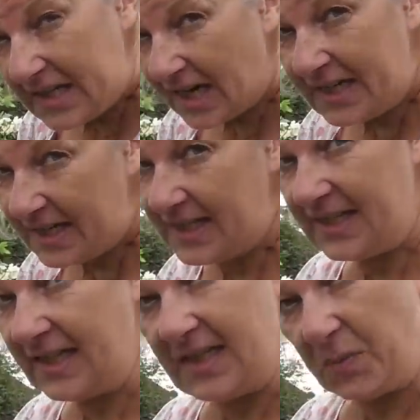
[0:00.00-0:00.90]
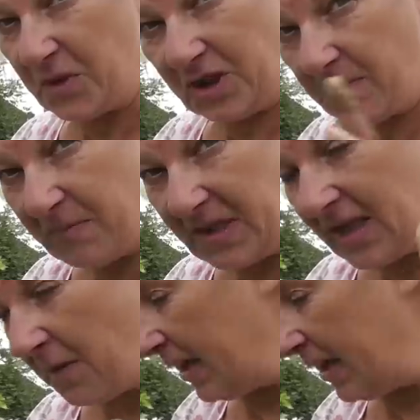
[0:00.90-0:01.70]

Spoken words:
tiny seeds, which can be so